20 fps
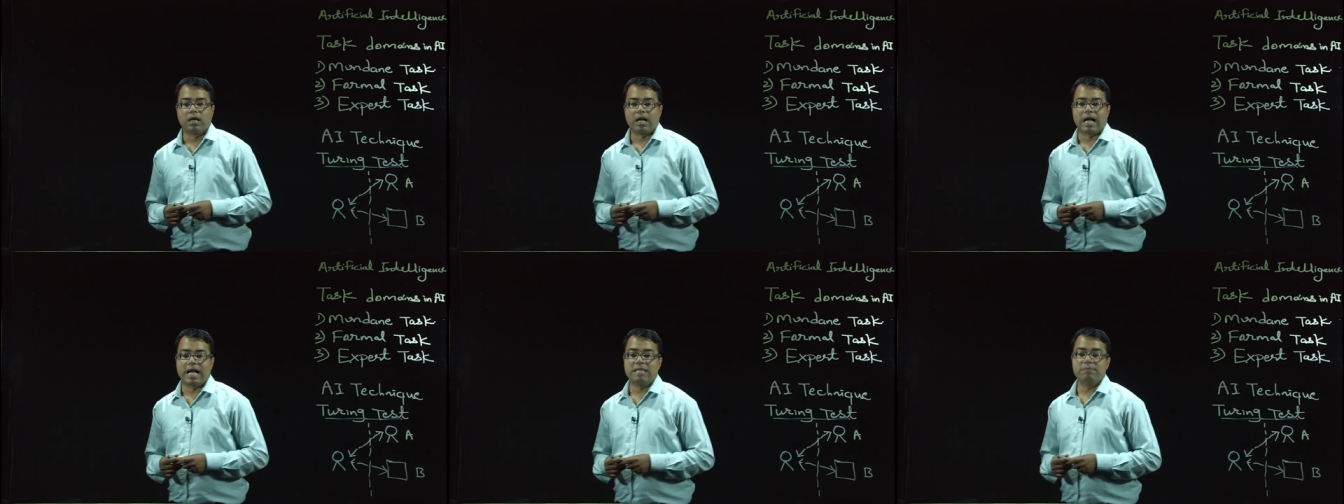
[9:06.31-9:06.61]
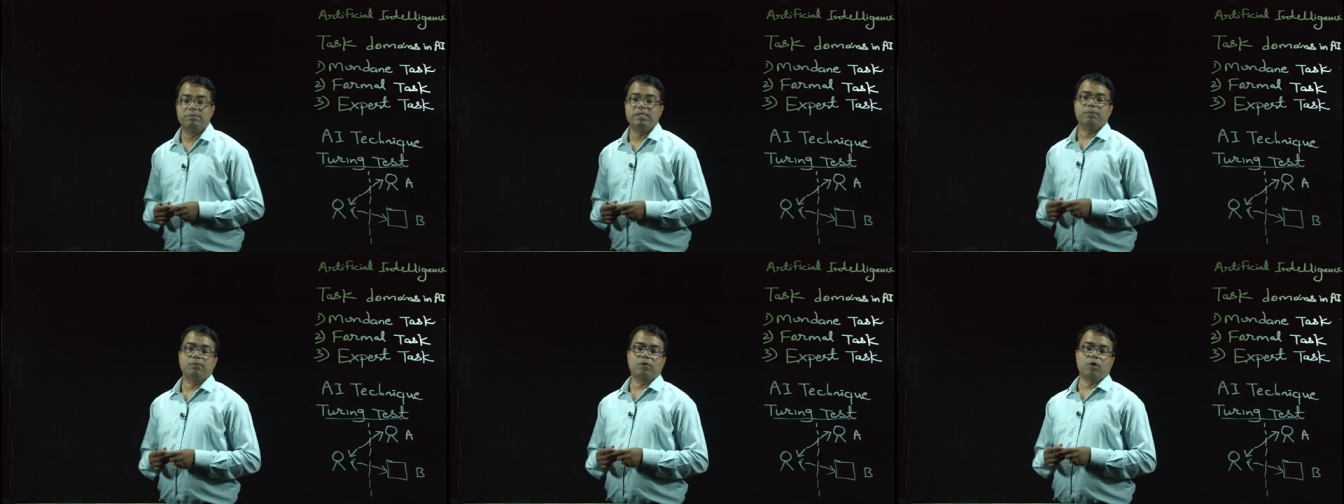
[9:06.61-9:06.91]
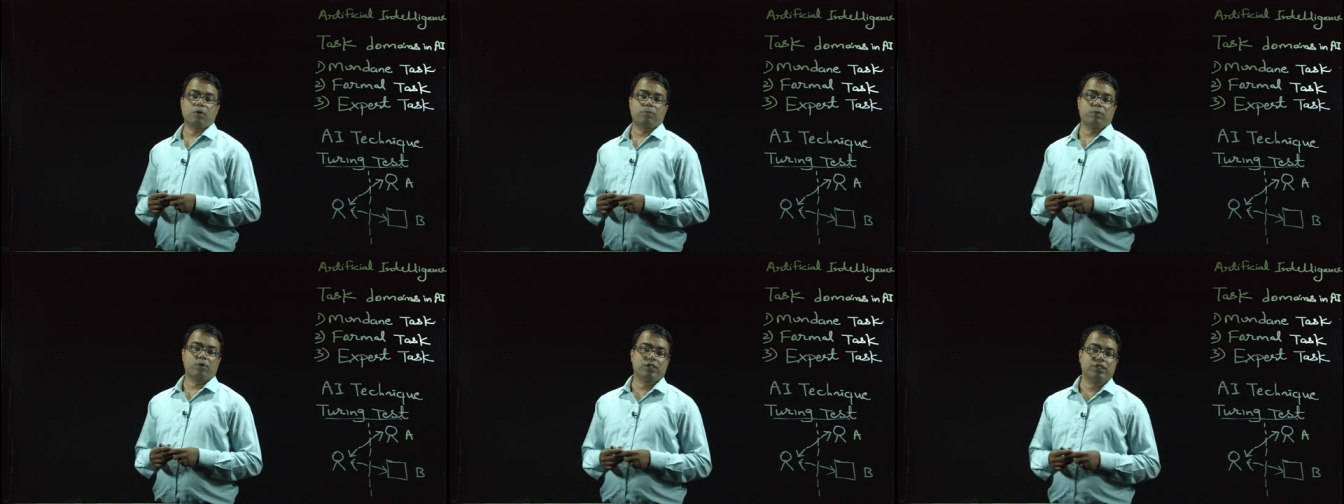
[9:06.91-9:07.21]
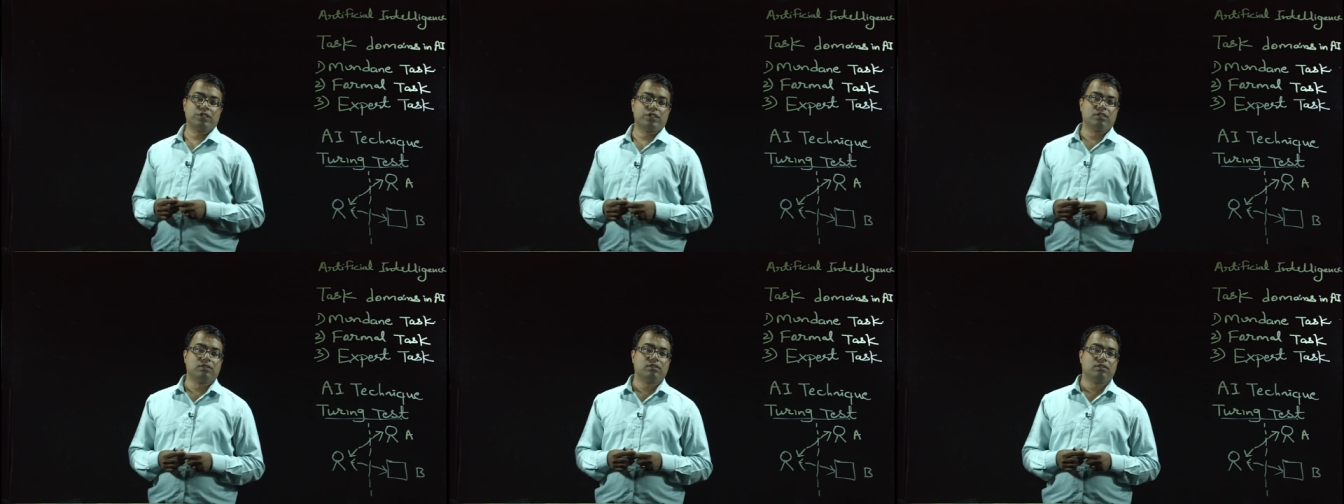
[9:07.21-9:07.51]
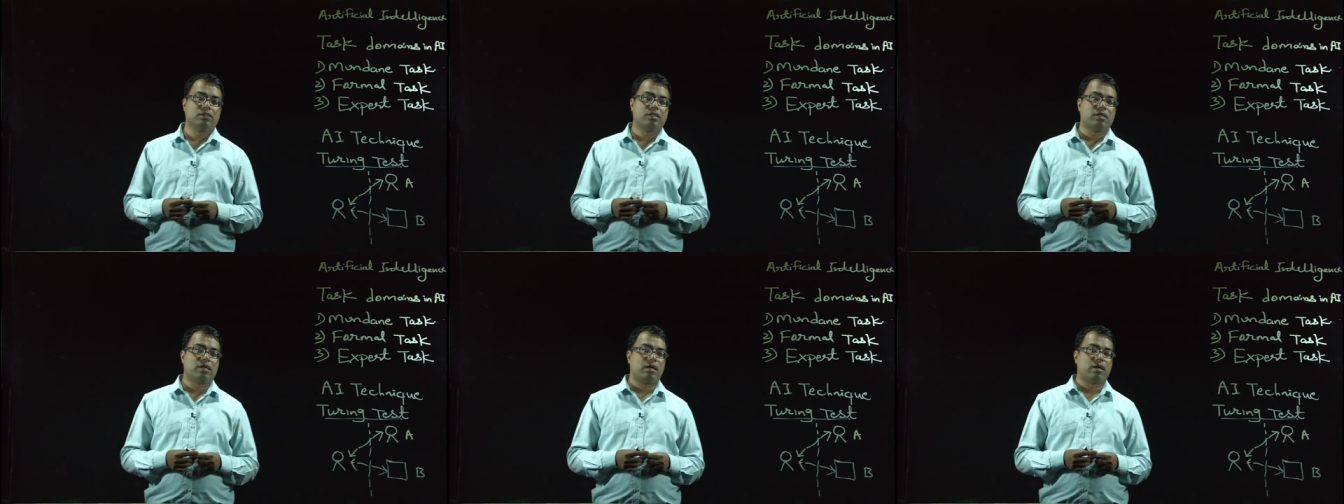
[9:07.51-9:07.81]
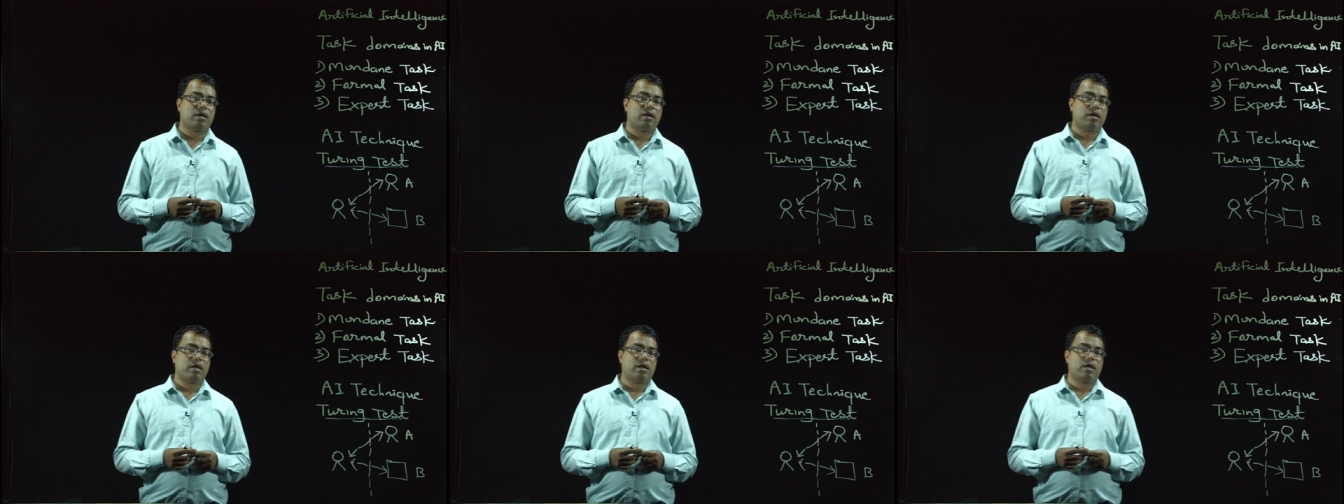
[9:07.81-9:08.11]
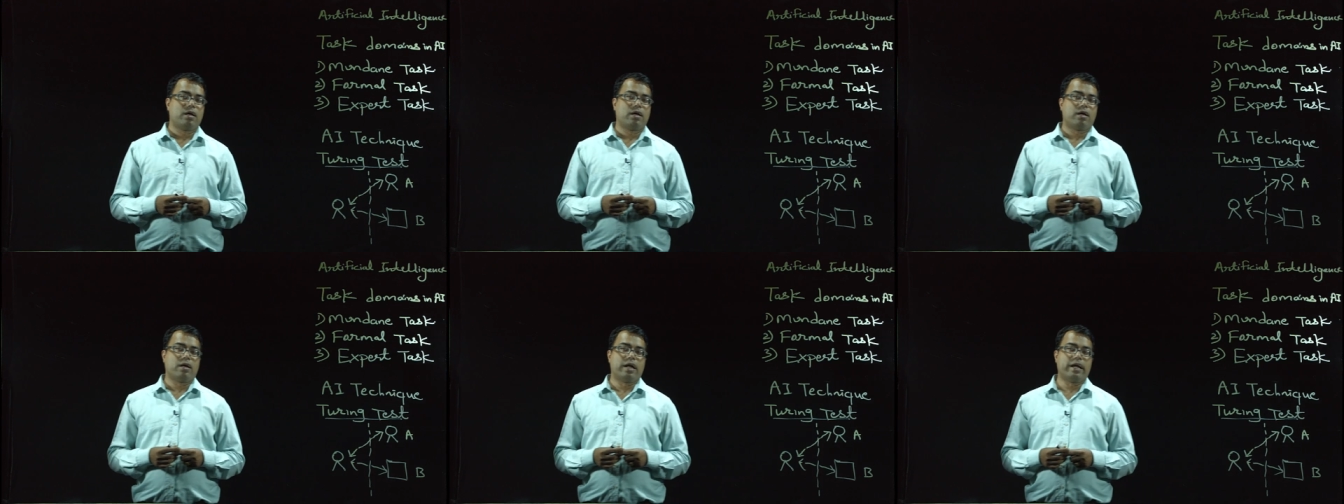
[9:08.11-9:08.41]
IBM corporation
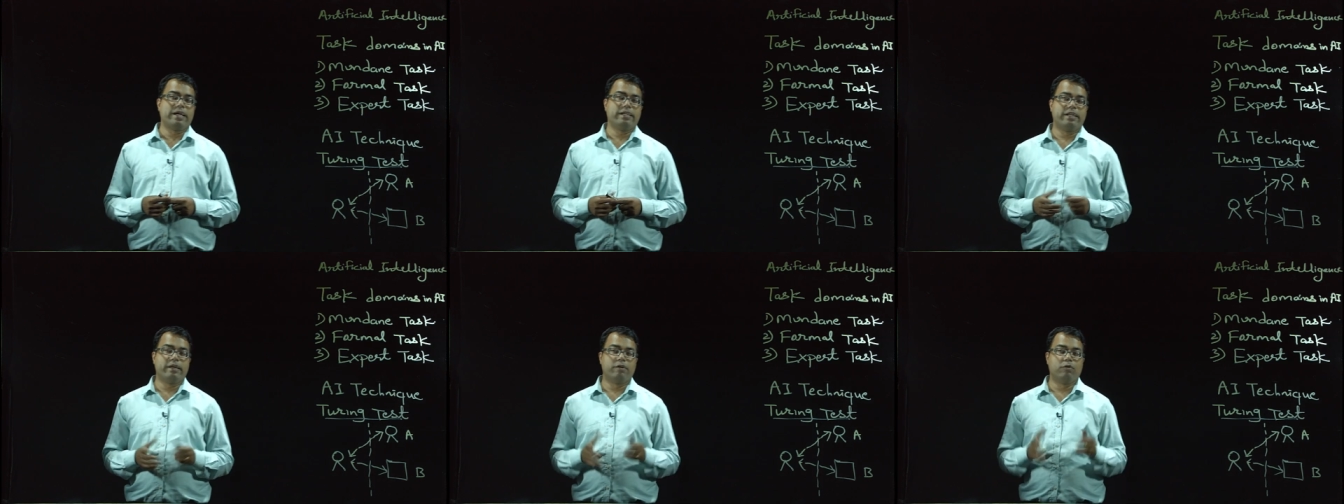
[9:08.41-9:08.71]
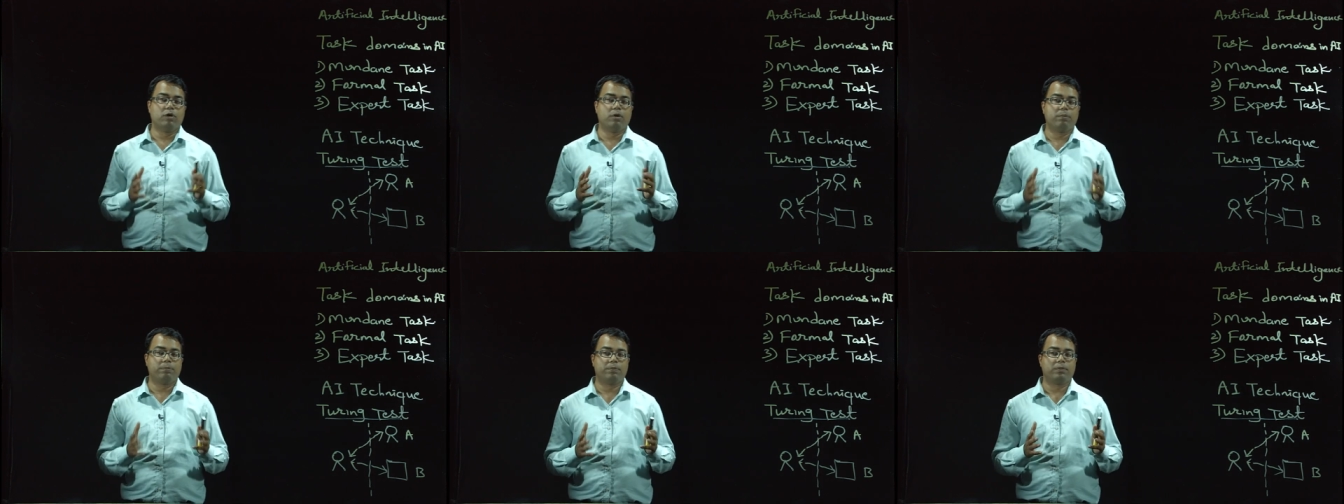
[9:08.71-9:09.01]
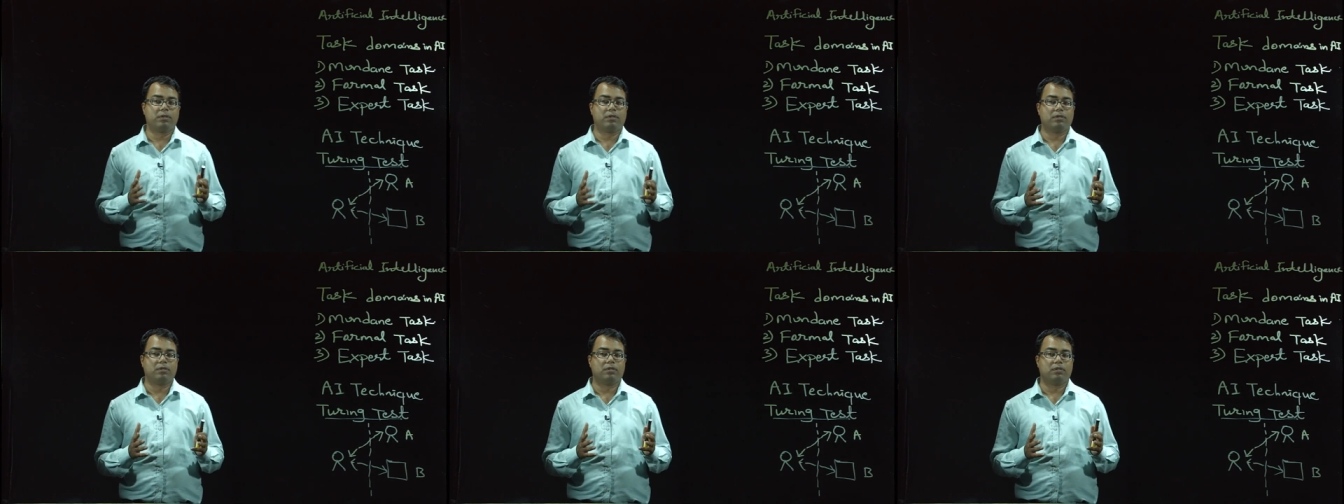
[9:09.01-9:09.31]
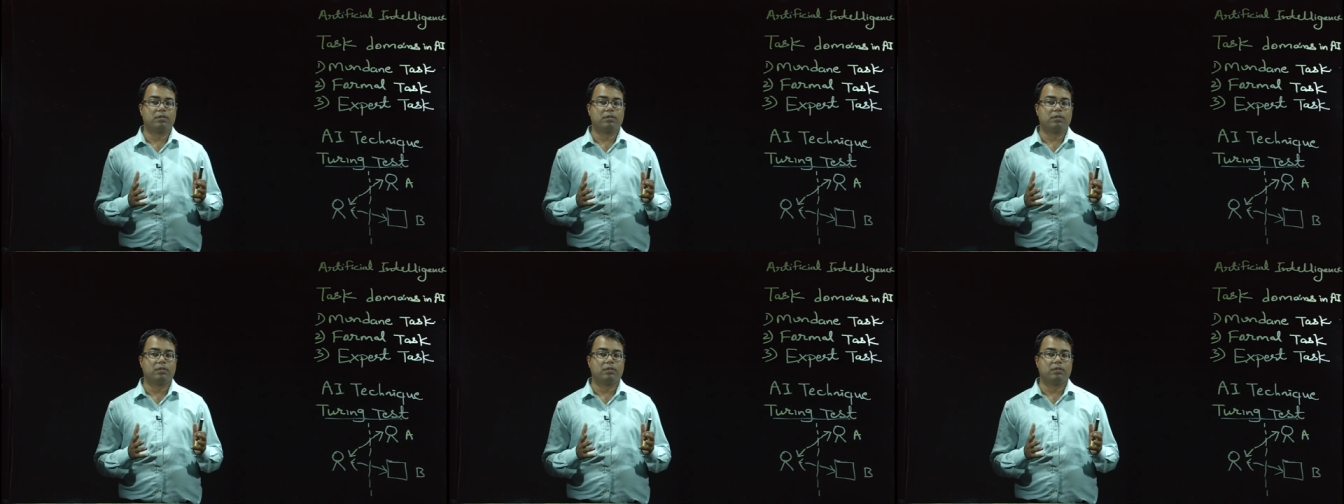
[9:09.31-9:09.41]
had developed